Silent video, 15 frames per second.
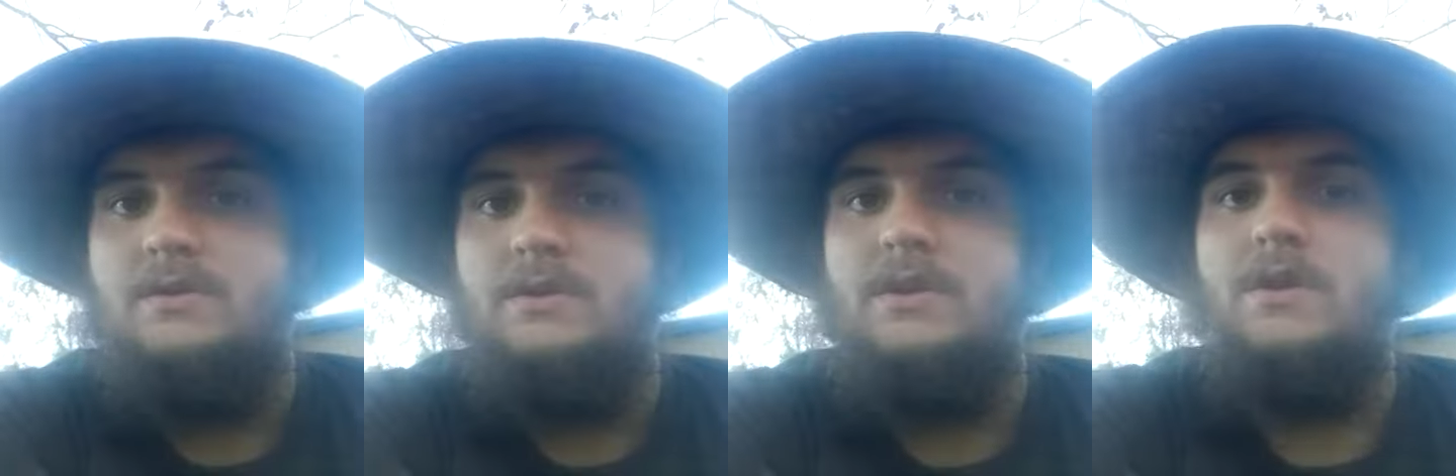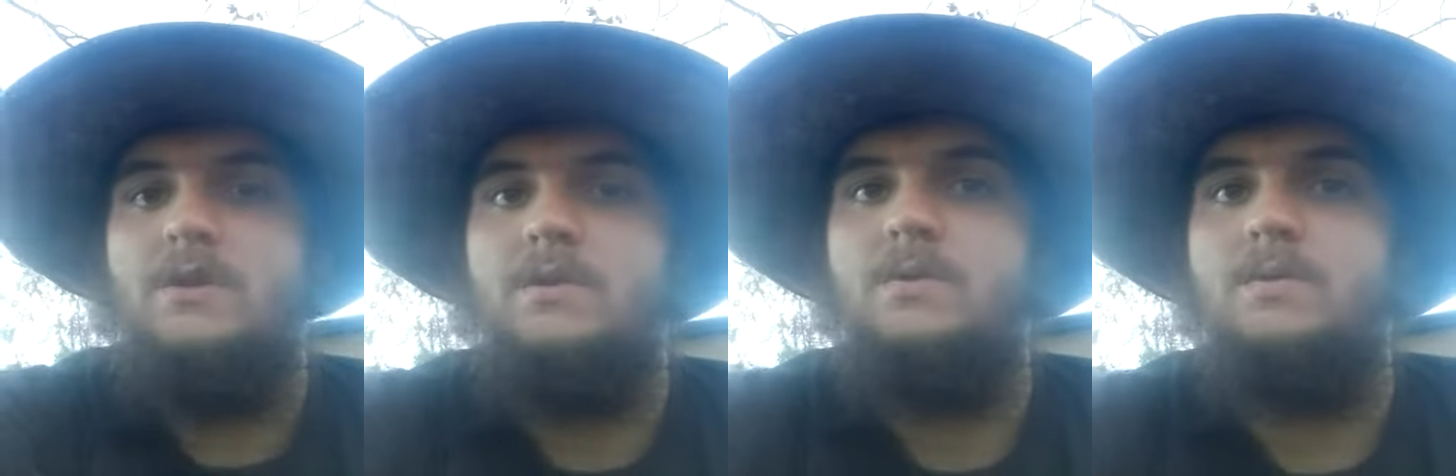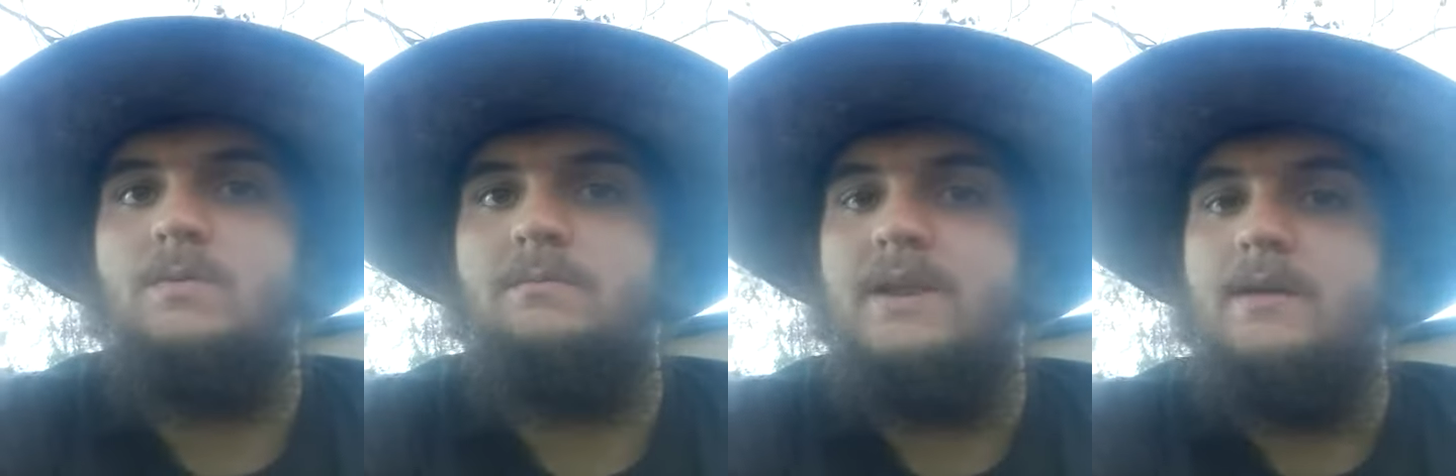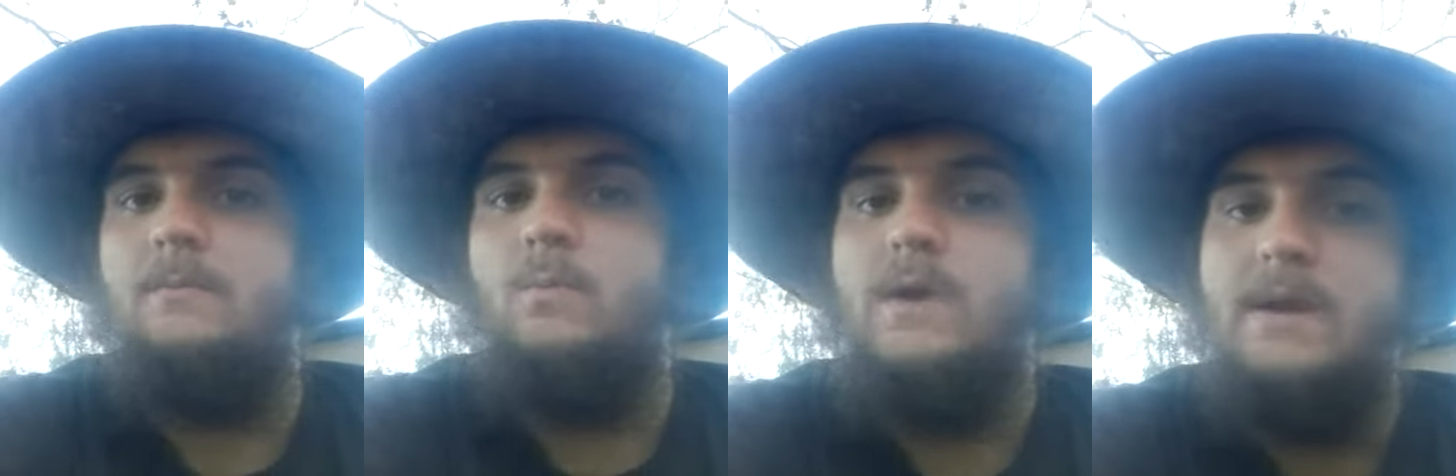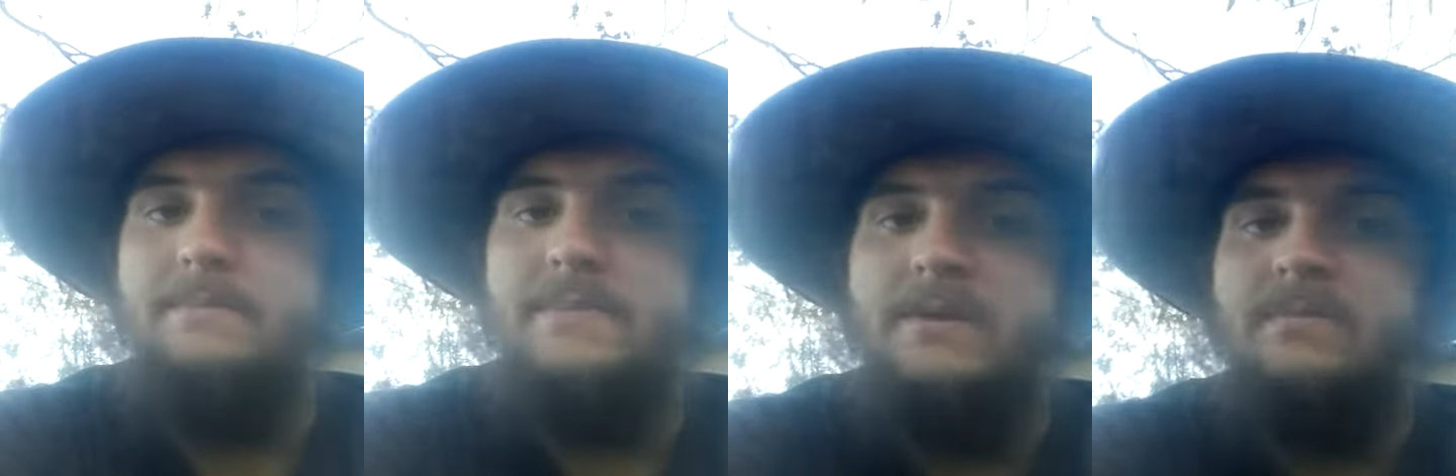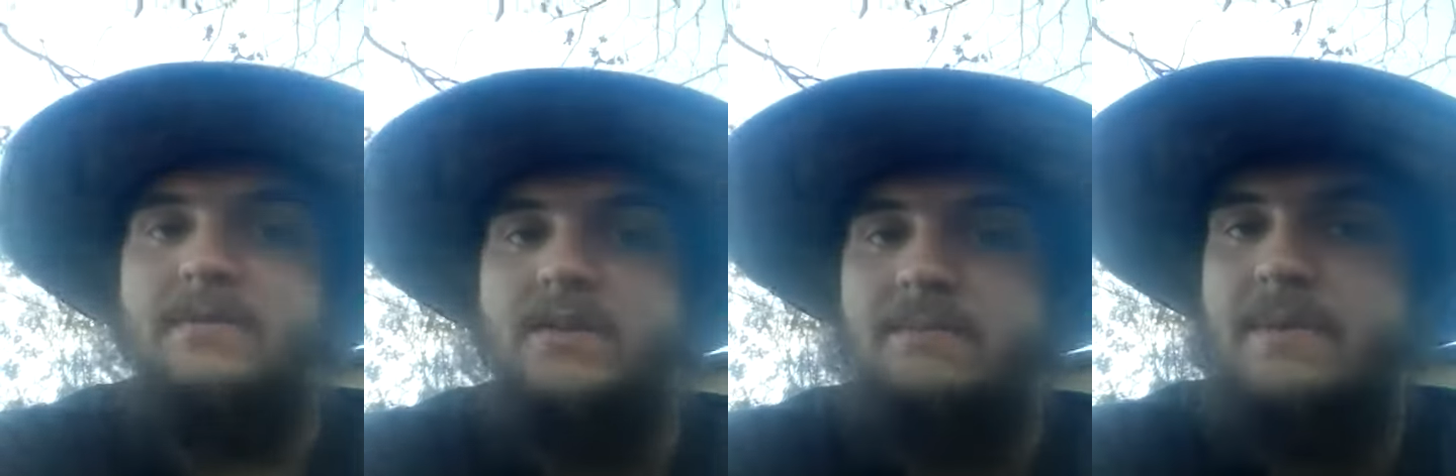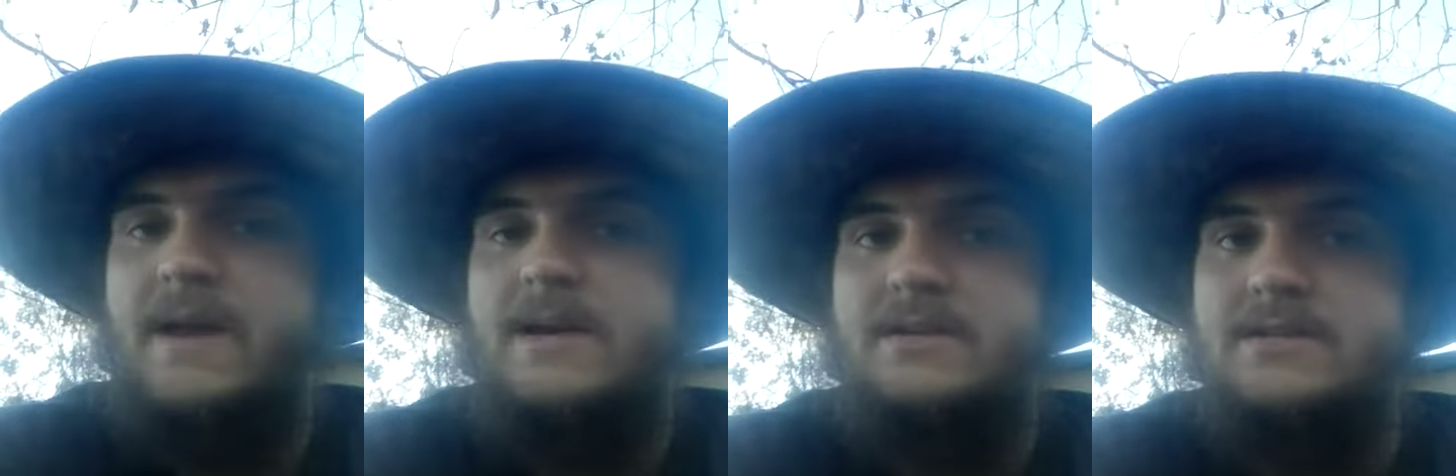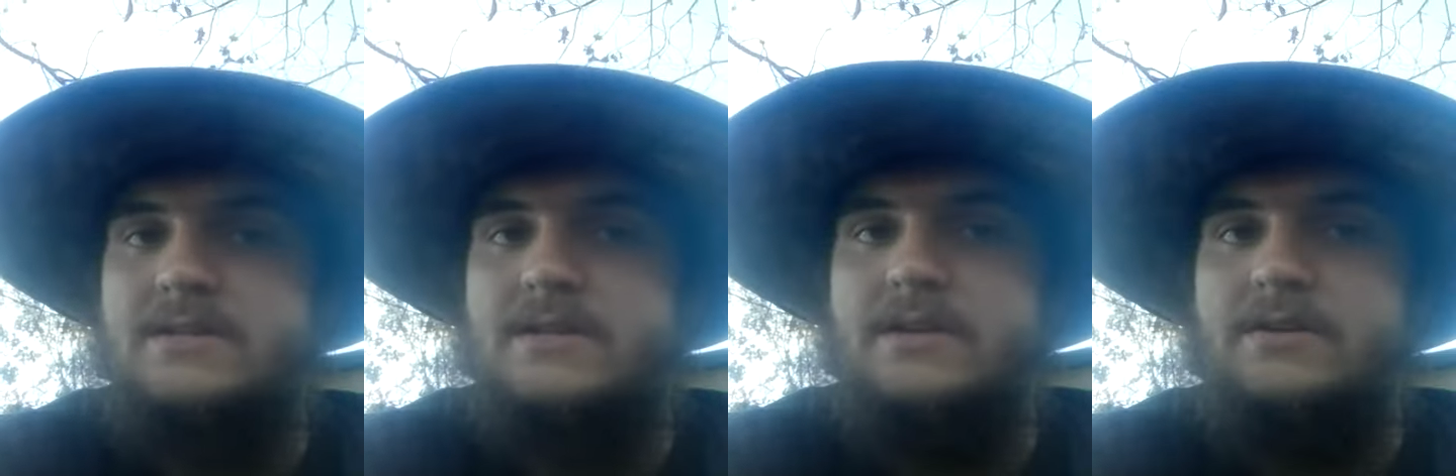you know, white people in the
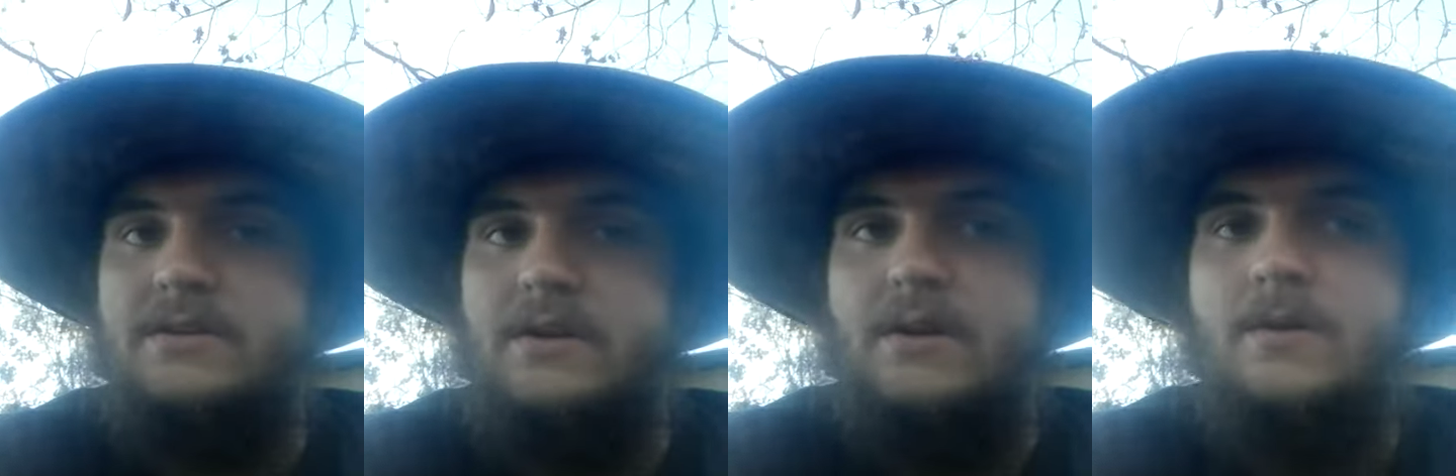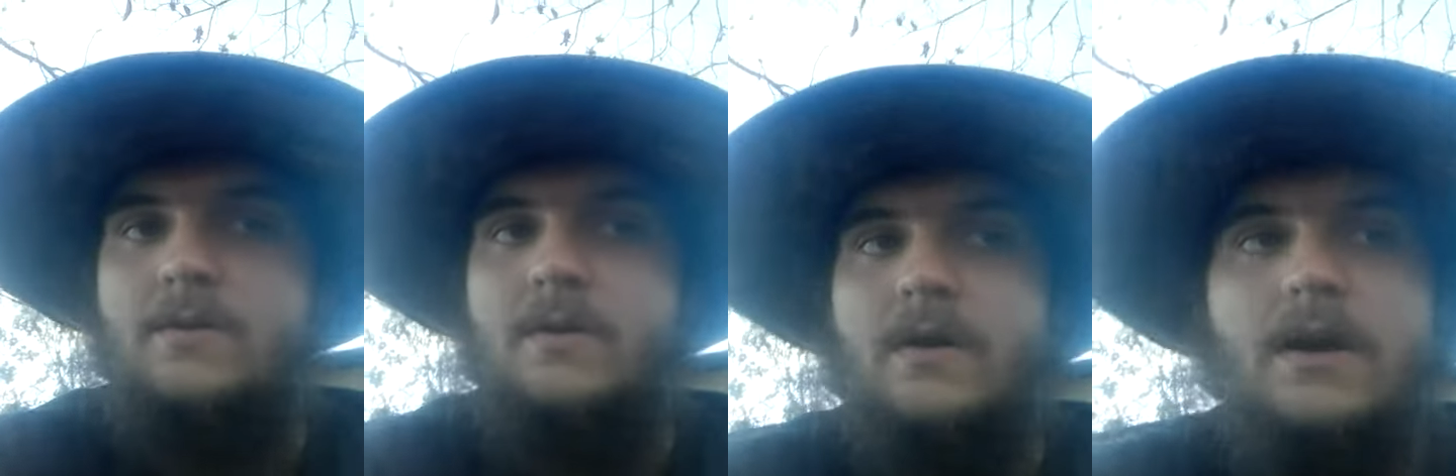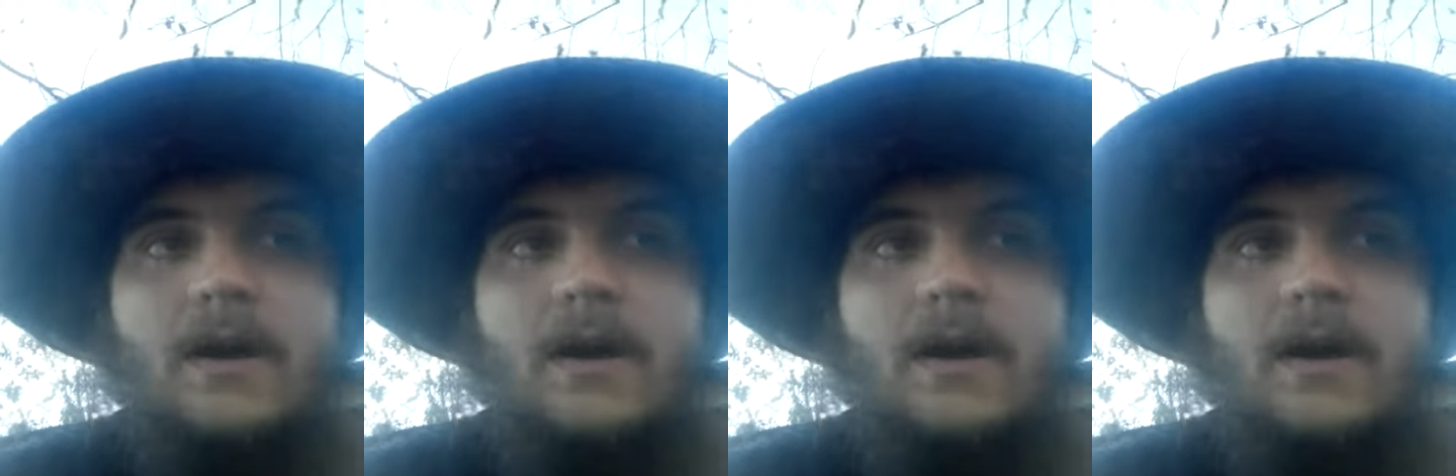past did. You know,